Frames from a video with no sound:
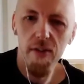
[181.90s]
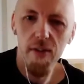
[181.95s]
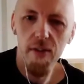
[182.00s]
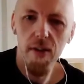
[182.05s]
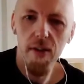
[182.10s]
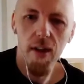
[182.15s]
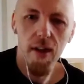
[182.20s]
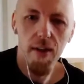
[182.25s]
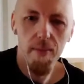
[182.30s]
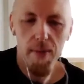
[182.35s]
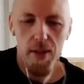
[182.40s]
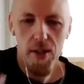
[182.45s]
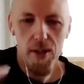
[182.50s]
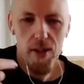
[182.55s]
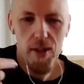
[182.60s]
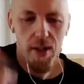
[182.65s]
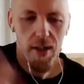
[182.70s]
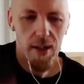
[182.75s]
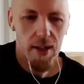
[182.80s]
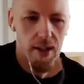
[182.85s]
like
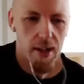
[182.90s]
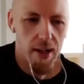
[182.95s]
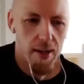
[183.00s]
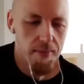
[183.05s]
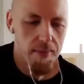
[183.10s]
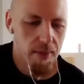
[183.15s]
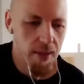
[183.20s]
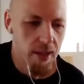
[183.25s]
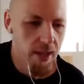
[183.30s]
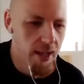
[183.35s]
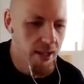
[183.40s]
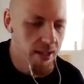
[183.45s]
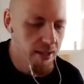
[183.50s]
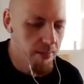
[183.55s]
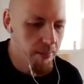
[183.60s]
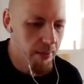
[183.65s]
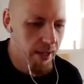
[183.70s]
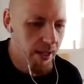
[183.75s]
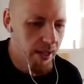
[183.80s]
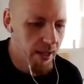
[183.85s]
much like um, your
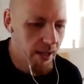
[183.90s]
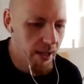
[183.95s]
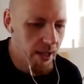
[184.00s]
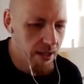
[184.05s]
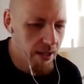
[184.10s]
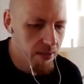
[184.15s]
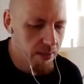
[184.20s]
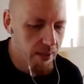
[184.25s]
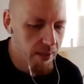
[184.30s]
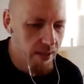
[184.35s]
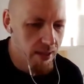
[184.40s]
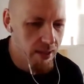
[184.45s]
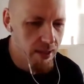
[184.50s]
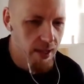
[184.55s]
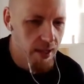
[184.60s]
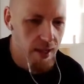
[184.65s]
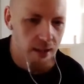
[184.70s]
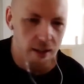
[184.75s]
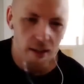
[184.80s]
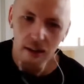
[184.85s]
guest Peter last week
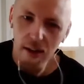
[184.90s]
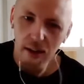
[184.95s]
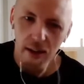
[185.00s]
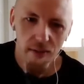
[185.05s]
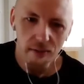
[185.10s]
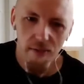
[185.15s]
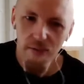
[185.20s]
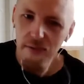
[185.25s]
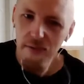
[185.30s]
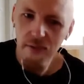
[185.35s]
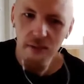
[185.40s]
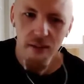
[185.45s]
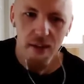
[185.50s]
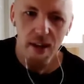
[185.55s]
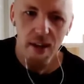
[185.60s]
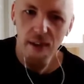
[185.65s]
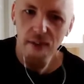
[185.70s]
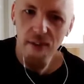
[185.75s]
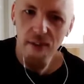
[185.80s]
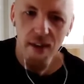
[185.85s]
said, I've
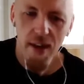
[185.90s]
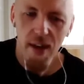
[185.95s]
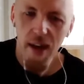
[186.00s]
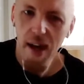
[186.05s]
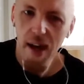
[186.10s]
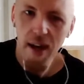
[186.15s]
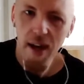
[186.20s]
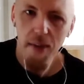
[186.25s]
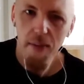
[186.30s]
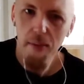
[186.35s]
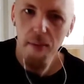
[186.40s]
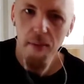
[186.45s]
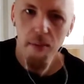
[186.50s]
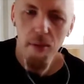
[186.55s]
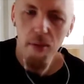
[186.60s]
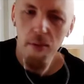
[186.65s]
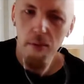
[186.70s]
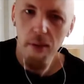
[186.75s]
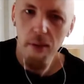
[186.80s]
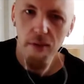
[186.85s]
never had a
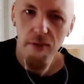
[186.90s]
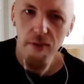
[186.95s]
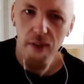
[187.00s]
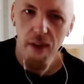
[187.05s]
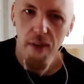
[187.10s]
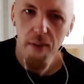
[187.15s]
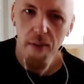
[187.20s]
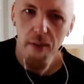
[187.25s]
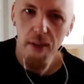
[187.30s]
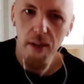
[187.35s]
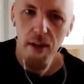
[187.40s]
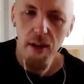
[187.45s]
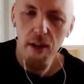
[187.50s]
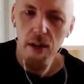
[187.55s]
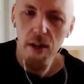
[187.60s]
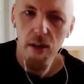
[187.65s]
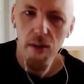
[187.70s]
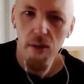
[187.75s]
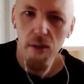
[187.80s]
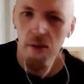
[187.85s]
member in my family that
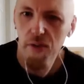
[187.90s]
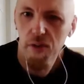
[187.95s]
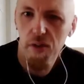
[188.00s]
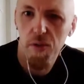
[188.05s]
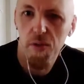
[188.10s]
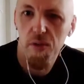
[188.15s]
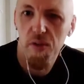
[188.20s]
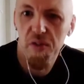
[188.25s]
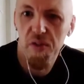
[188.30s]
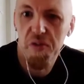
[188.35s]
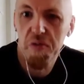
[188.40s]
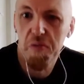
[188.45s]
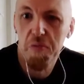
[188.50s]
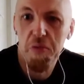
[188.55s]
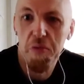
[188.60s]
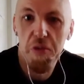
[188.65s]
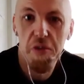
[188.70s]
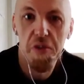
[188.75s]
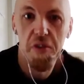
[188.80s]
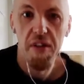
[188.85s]
I knew of who was
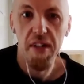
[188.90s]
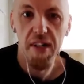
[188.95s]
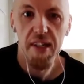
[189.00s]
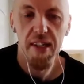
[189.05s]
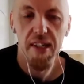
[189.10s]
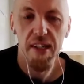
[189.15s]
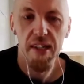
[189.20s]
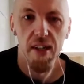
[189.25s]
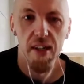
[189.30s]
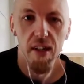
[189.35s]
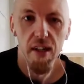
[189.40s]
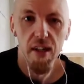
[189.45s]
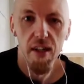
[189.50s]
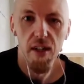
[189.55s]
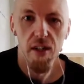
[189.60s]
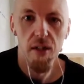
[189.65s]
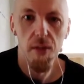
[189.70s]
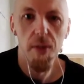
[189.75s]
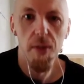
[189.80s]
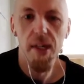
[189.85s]
musically
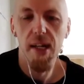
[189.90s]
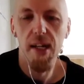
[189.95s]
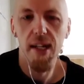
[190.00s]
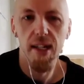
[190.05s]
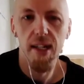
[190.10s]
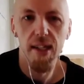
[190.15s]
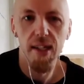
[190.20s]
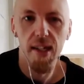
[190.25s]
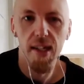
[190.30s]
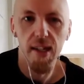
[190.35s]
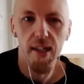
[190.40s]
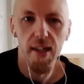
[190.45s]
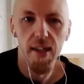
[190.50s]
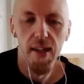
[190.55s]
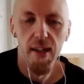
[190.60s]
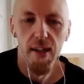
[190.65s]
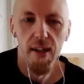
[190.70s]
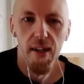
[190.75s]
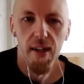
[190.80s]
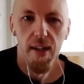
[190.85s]
doing anything.
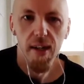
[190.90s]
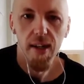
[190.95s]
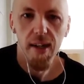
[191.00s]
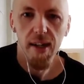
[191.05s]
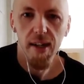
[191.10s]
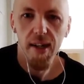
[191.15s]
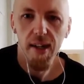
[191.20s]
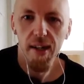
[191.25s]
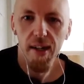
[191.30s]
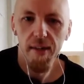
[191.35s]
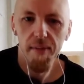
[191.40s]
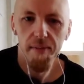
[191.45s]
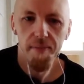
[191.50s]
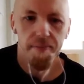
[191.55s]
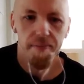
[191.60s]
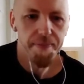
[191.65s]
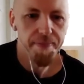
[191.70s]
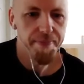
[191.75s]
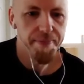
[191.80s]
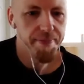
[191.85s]

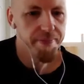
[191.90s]
Um,